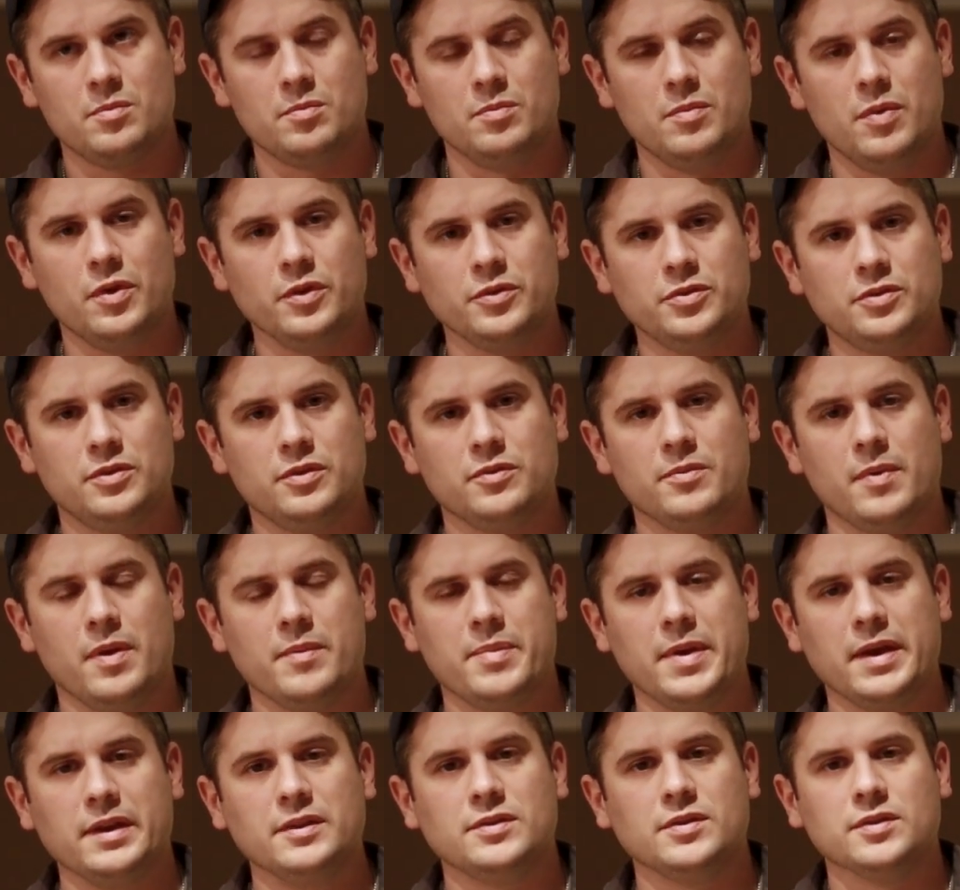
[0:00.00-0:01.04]
most of my
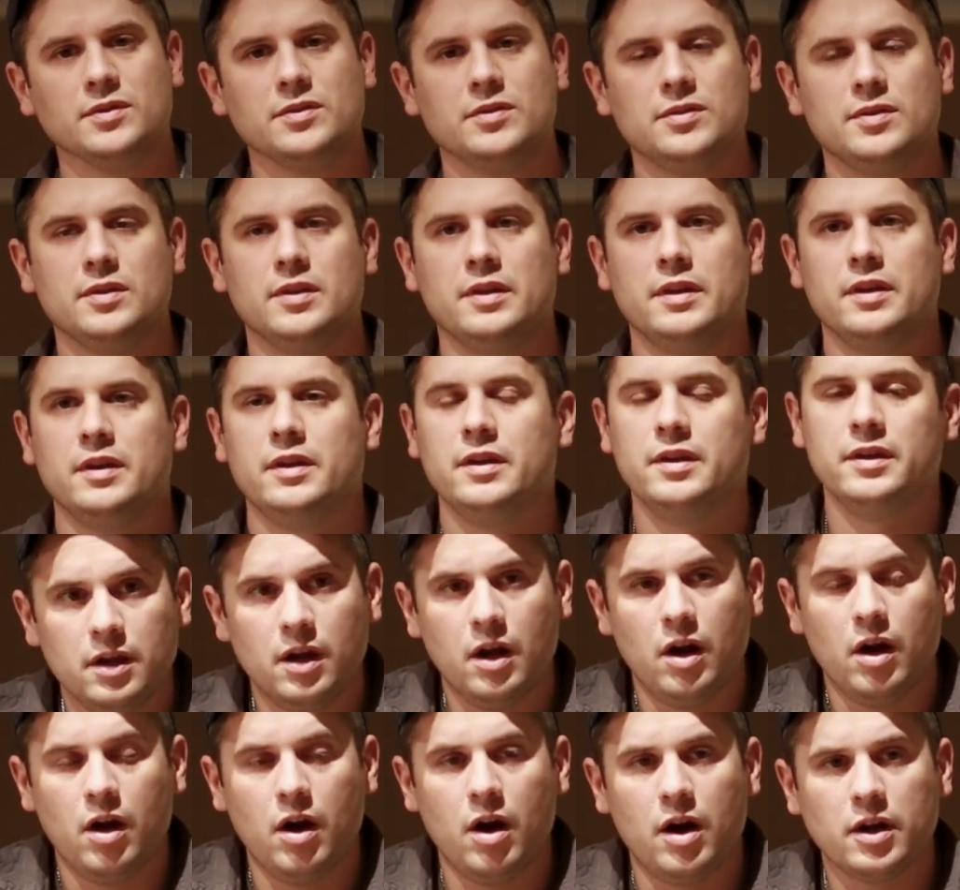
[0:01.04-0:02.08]
bases.
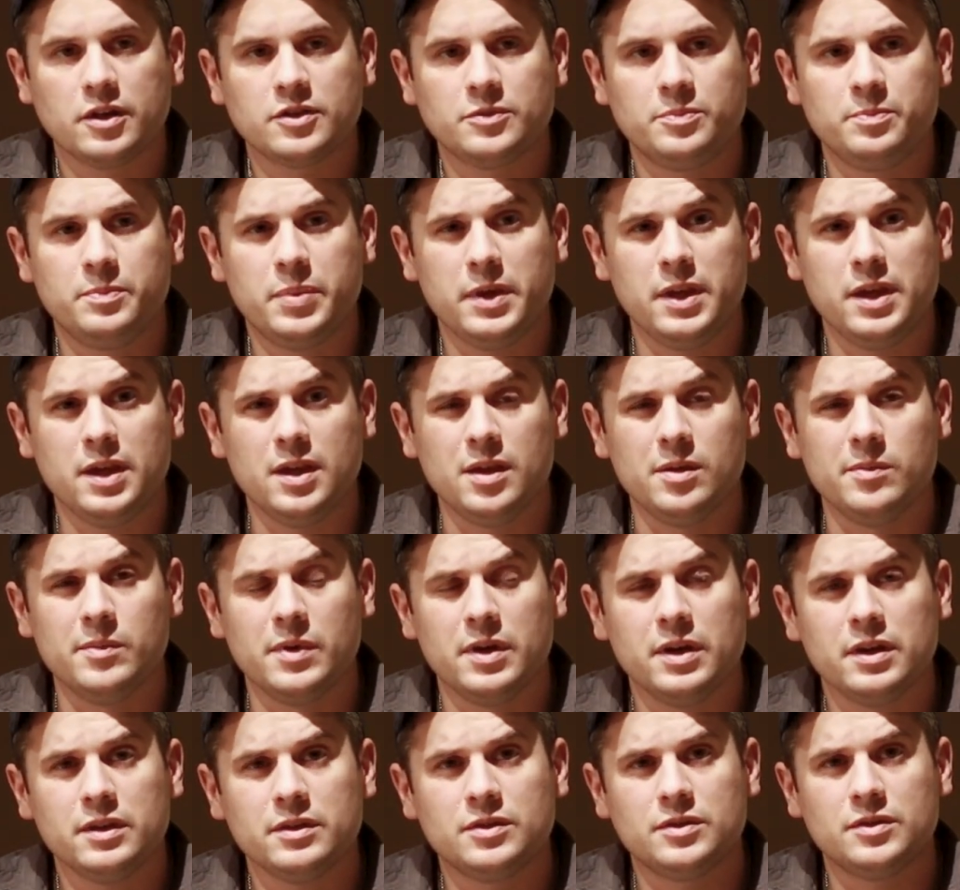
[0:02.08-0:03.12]

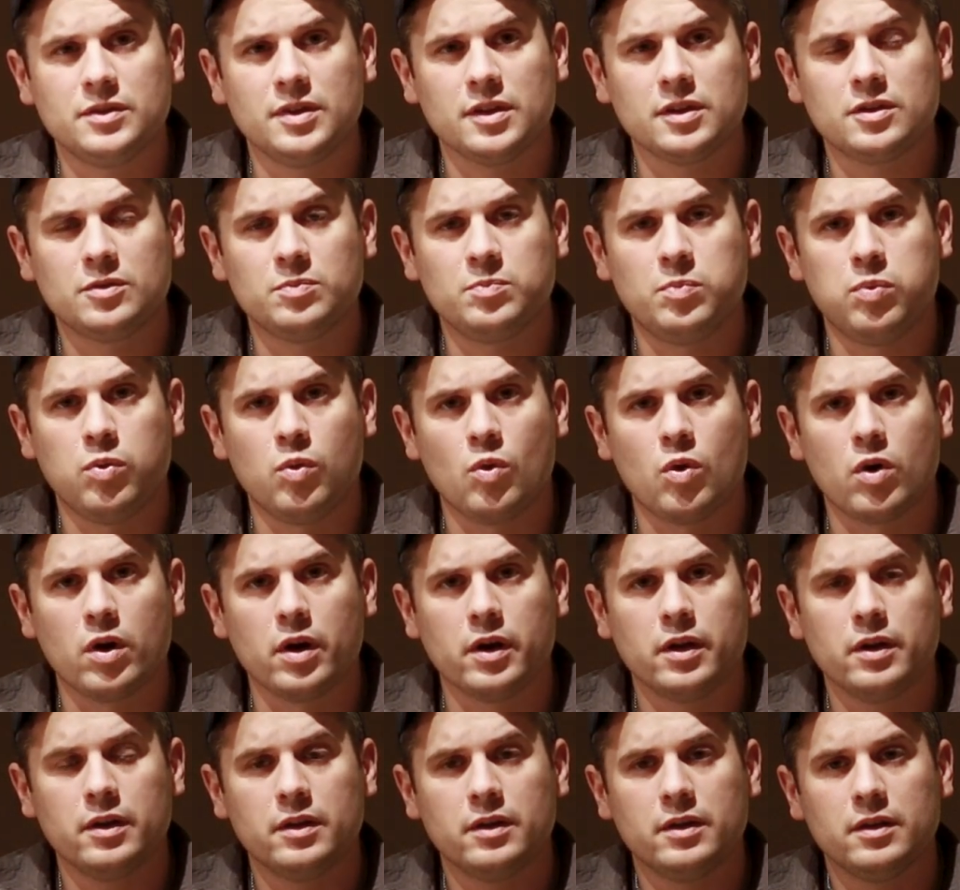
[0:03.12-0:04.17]
AuxBeam
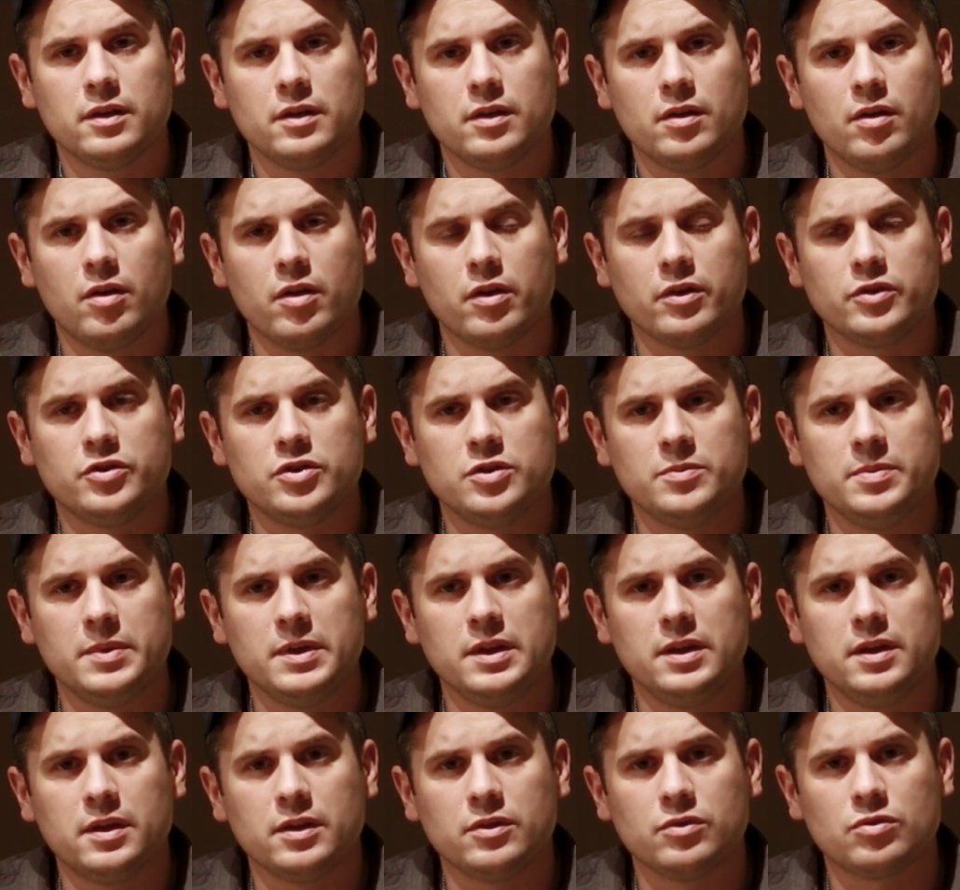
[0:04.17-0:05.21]
6-port
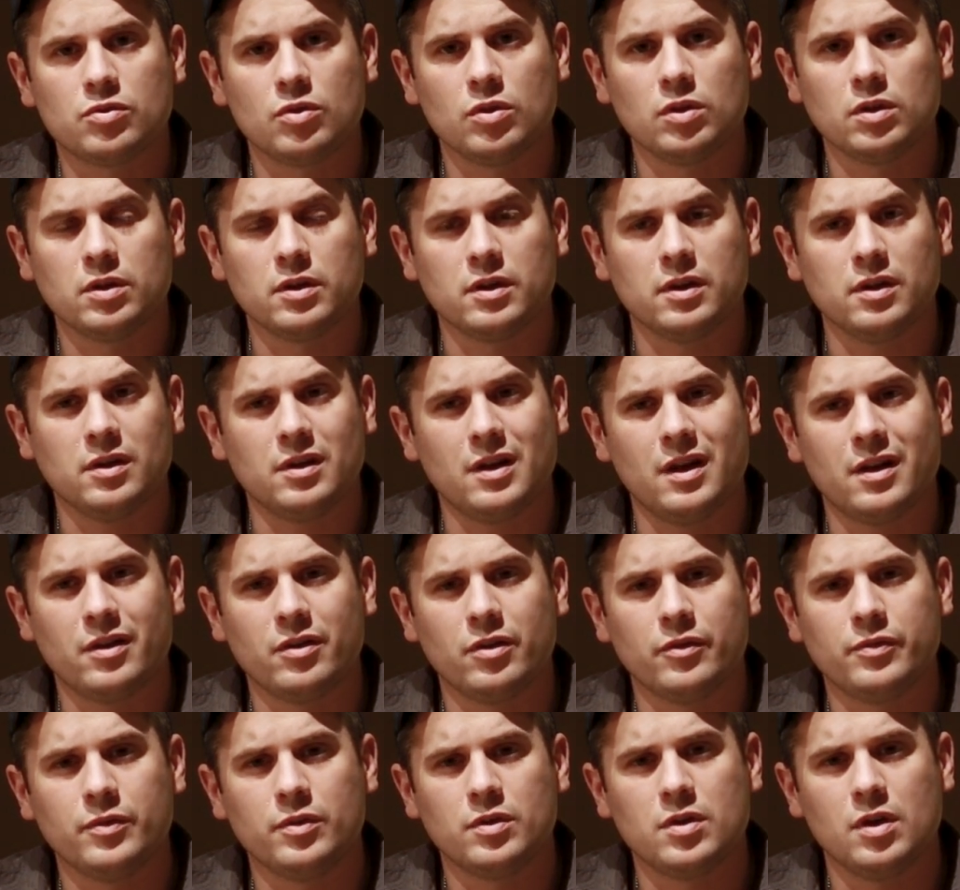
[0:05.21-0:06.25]
RGB controller. I don't
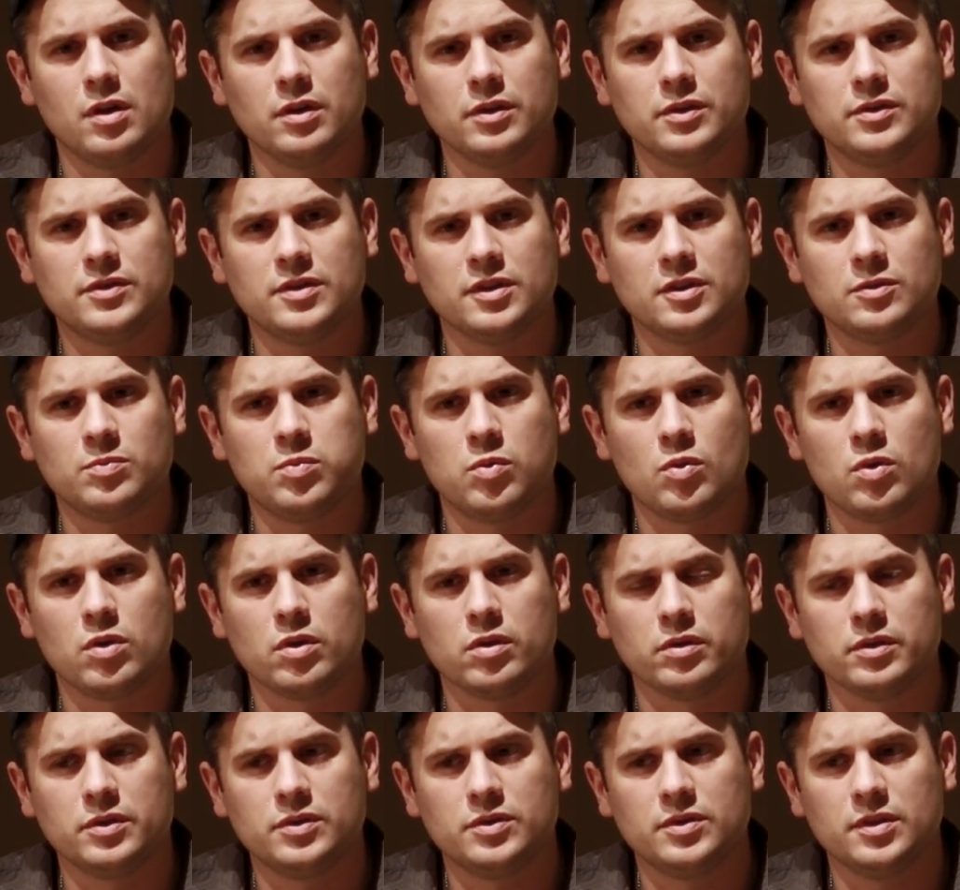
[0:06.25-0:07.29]
know if you call it 6-port
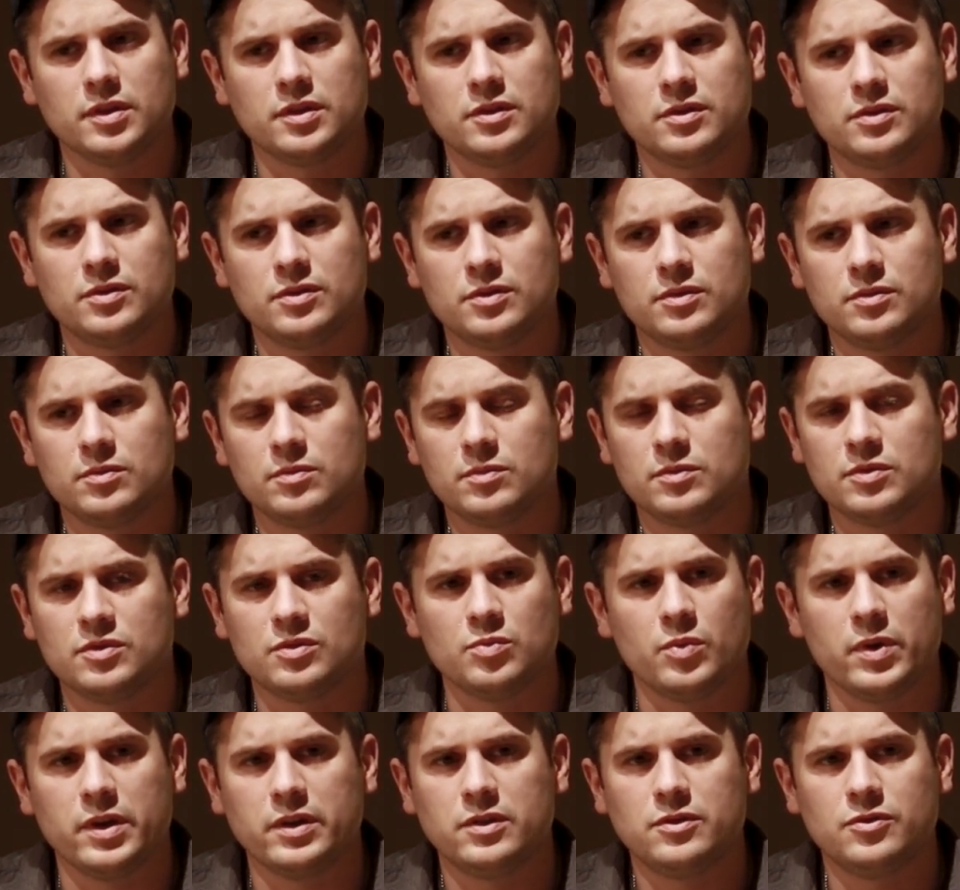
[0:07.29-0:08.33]
or 6
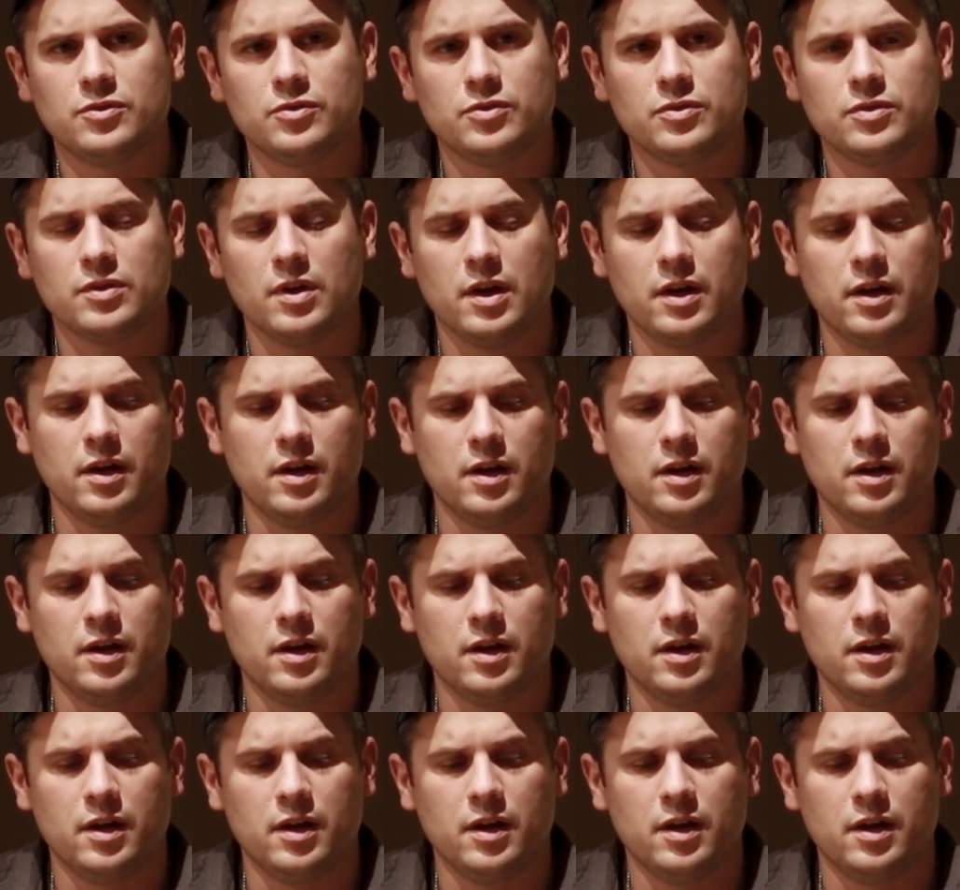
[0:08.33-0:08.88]
switch.